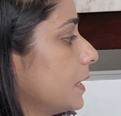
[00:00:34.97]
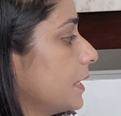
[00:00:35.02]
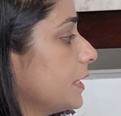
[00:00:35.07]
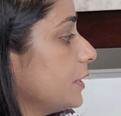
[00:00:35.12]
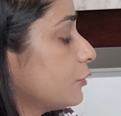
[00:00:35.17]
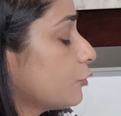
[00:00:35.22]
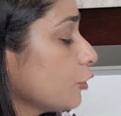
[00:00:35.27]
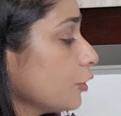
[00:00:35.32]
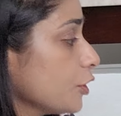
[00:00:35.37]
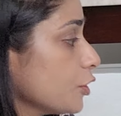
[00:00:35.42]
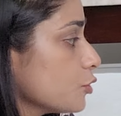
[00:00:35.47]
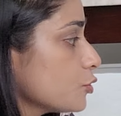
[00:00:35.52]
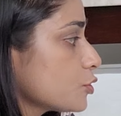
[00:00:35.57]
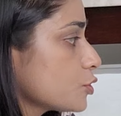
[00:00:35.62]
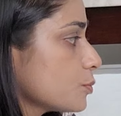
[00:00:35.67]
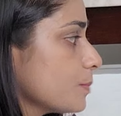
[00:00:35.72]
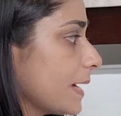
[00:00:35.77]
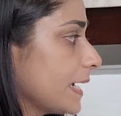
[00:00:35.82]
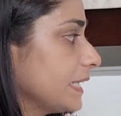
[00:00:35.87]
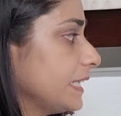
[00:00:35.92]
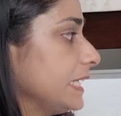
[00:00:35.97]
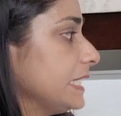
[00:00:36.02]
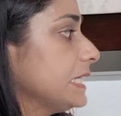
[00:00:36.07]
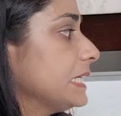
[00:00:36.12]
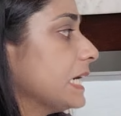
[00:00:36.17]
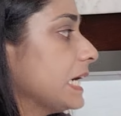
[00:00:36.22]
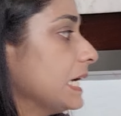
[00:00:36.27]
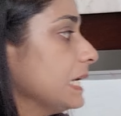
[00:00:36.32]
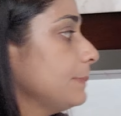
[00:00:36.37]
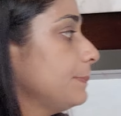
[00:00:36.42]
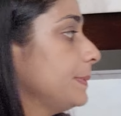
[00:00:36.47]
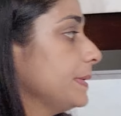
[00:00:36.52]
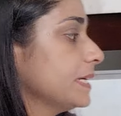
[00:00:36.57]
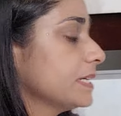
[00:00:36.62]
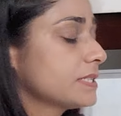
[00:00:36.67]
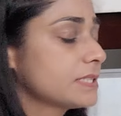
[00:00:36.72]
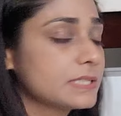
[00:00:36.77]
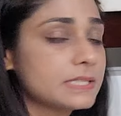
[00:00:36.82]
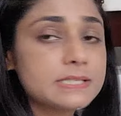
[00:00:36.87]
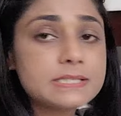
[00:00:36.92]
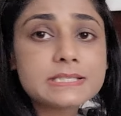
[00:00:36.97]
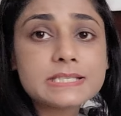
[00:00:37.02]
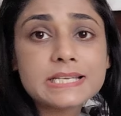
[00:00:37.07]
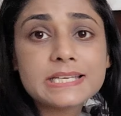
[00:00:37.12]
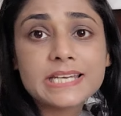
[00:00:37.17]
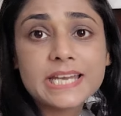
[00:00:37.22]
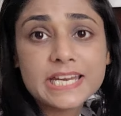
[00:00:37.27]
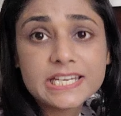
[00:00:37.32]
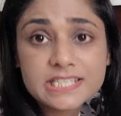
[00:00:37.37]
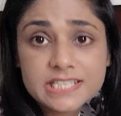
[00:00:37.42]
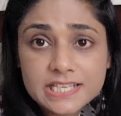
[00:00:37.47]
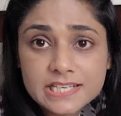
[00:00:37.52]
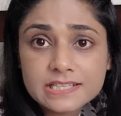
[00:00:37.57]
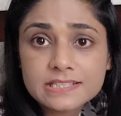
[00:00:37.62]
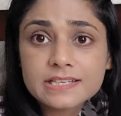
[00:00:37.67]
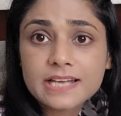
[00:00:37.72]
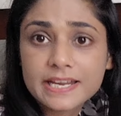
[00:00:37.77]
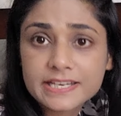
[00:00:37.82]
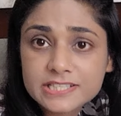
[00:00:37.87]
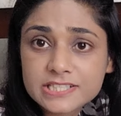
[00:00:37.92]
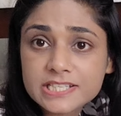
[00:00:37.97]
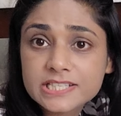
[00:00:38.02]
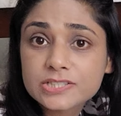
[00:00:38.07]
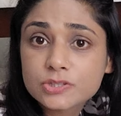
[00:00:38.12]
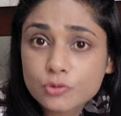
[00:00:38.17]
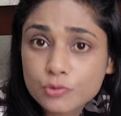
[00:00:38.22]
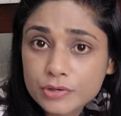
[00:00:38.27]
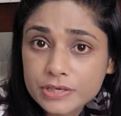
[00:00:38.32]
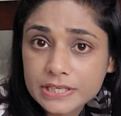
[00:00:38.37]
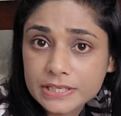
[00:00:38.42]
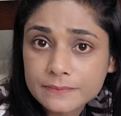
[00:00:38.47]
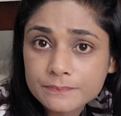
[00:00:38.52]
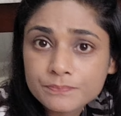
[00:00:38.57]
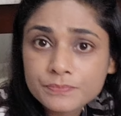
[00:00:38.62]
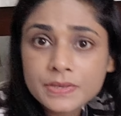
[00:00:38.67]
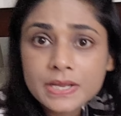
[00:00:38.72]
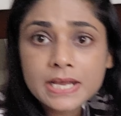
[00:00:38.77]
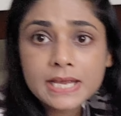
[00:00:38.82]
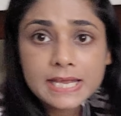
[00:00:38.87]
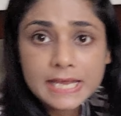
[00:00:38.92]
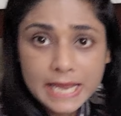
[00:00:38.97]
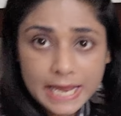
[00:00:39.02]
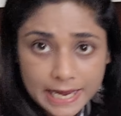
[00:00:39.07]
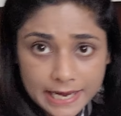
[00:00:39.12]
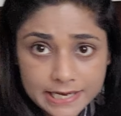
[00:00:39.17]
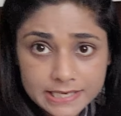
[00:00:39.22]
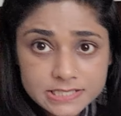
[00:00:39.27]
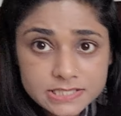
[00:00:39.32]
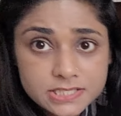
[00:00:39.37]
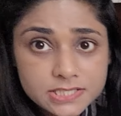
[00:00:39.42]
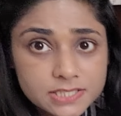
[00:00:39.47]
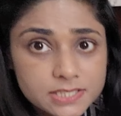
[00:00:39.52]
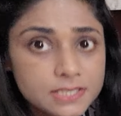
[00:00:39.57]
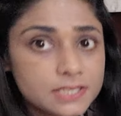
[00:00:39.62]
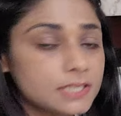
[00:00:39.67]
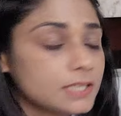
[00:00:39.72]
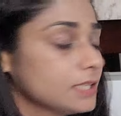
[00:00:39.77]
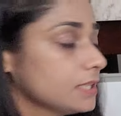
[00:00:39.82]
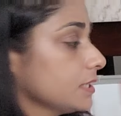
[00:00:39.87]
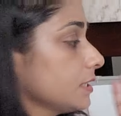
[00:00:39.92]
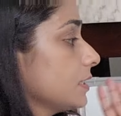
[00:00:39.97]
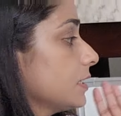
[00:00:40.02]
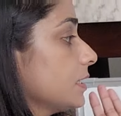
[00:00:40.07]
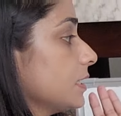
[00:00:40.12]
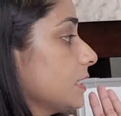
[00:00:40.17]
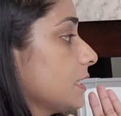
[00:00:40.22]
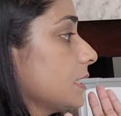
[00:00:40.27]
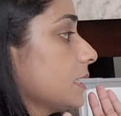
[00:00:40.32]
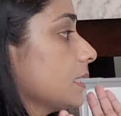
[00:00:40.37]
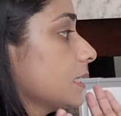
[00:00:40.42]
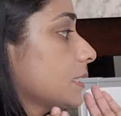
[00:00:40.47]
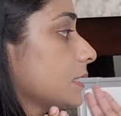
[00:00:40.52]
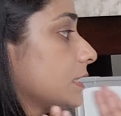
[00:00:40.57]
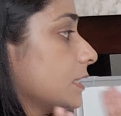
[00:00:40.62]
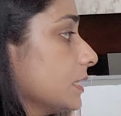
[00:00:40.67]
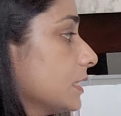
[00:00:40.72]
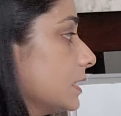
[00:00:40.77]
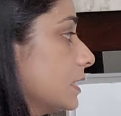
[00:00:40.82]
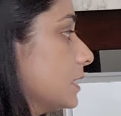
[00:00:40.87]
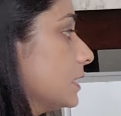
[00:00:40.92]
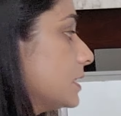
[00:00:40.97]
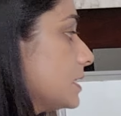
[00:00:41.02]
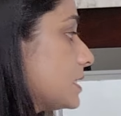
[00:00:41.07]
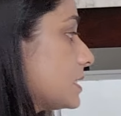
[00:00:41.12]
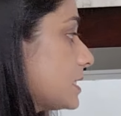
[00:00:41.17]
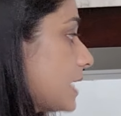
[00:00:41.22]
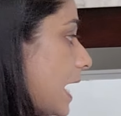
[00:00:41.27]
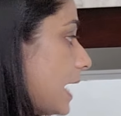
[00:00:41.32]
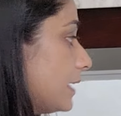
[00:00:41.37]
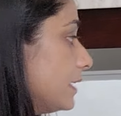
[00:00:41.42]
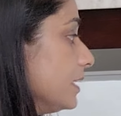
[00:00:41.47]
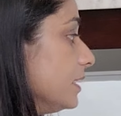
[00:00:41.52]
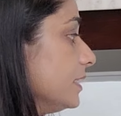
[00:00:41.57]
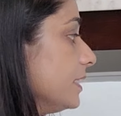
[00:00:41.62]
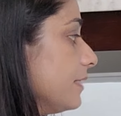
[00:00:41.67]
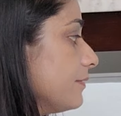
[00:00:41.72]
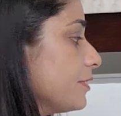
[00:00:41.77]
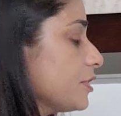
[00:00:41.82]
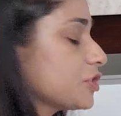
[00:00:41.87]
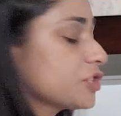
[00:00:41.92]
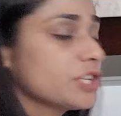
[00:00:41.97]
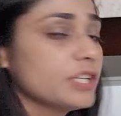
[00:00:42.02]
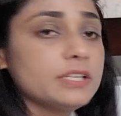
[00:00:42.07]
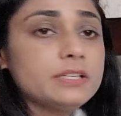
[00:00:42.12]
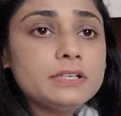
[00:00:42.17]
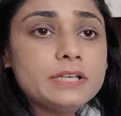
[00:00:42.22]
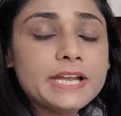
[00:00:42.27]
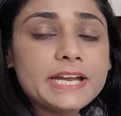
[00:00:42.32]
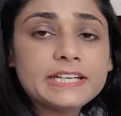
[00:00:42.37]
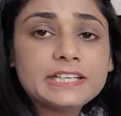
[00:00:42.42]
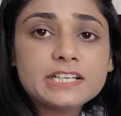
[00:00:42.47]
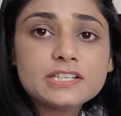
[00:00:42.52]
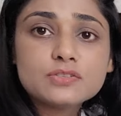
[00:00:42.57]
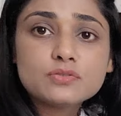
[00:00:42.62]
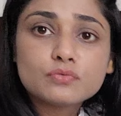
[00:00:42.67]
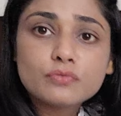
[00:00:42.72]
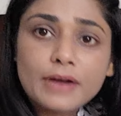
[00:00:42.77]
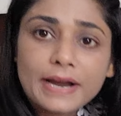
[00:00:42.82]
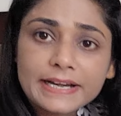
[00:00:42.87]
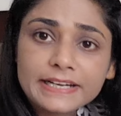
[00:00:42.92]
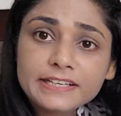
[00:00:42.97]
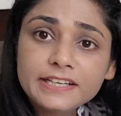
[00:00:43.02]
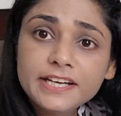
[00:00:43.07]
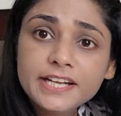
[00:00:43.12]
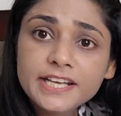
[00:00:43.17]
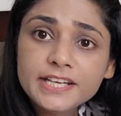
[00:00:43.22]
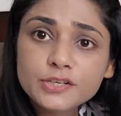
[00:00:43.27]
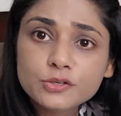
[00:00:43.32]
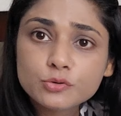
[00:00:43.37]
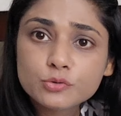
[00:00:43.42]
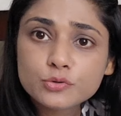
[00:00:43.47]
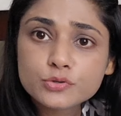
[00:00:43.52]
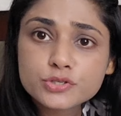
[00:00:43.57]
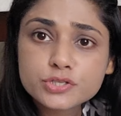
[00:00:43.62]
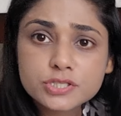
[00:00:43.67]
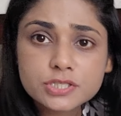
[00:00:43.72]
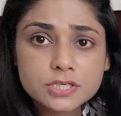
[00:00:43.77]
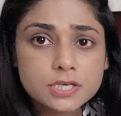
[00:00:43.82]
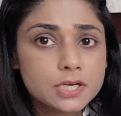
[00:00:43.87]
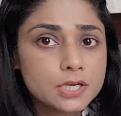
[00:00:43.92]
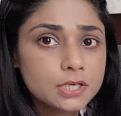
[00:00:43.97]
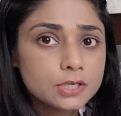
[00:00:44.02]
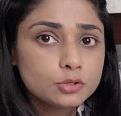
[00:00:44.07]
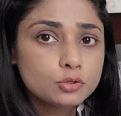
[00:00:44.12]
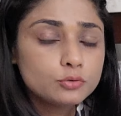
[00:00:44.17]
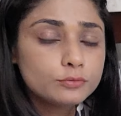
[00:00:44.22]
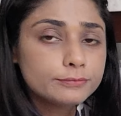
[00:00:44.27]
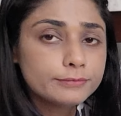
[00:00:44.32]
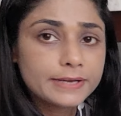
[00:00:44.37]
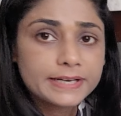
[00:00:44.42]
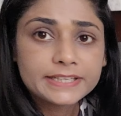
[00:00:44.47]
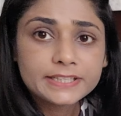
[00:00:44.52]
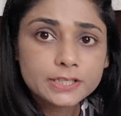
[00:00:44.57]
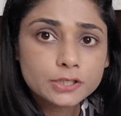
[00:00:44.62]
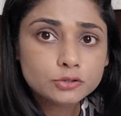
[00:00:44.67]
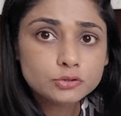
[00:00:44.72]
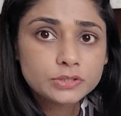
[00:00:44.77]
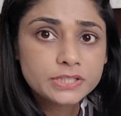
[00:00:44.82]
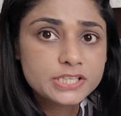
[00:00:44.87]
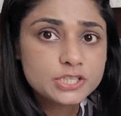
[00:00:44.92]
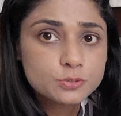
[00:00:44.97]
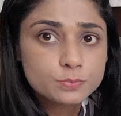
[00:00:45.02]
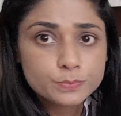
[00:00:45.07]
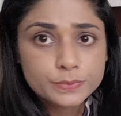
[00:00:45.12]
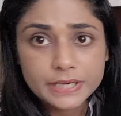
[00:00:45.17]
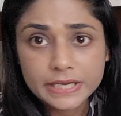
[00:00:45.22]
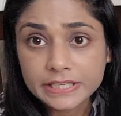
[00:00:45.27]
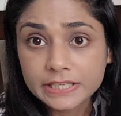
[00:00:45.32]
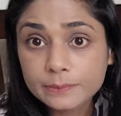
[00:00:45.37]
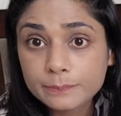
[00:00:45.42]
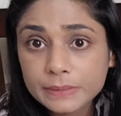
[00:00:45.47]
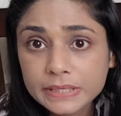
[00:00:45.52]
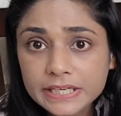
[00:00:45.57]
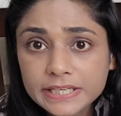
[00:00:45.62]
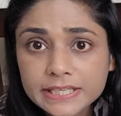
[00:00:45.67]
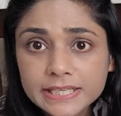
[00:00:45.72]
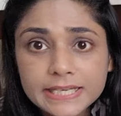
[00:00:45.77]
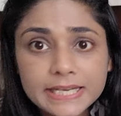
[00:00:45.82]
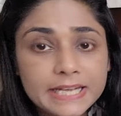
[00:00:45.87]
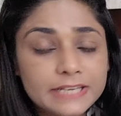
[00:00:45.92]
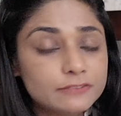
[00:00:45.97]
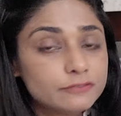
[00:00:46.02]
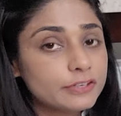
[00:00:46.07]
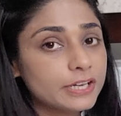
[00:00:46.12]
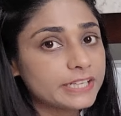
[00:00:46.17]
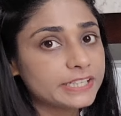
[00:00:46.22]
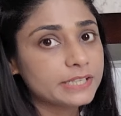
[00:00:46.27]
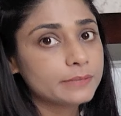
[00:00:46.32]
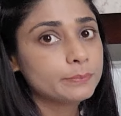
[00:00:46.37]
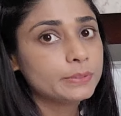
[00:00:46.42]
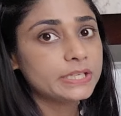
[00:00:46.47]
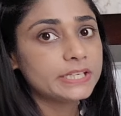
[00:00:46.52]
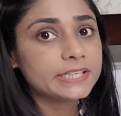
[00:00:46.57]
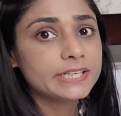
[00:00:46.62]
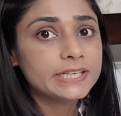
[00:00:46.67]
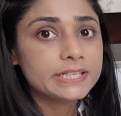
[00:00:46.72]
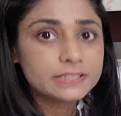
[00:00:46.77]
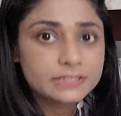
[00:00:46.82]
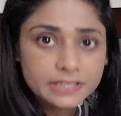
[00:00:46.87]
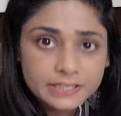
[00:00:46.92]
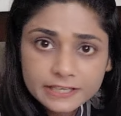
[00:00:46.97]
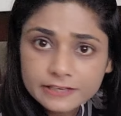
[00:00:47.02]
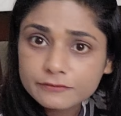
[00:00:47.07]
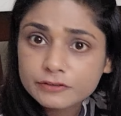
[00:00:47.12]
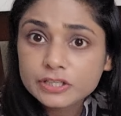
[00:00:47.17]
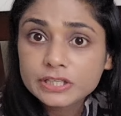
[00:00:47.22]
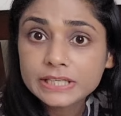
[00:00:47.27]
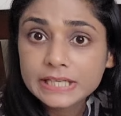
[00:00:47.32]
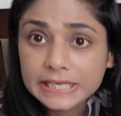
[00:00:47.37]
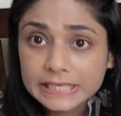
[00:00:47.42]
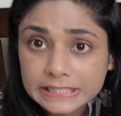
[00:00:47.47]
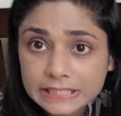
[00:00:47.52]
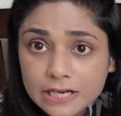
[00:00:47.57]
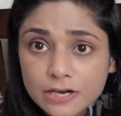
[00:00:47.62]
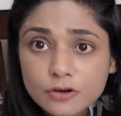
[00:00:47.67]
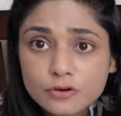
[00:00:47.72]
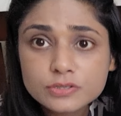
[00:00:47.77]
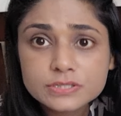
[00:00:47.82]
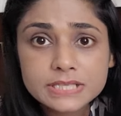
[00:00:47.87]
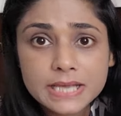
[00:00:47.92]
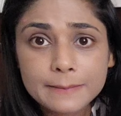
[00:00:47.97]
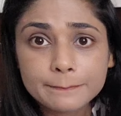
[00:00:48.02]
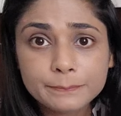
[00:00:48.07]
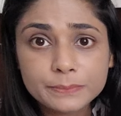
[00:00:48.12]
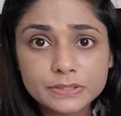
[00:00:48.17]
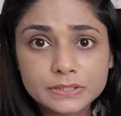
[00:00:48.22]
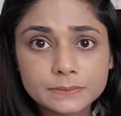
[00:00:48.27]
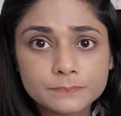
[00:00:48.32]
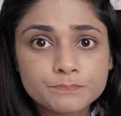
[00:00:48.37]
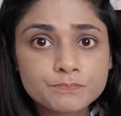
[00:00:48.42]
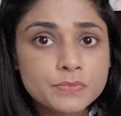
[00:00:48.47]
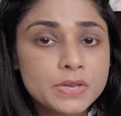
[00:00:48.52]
introduced by the Carl Pearsons in 1893, and the standard deviation, it is widely used to find out the spreadability and variability in the given data or sample.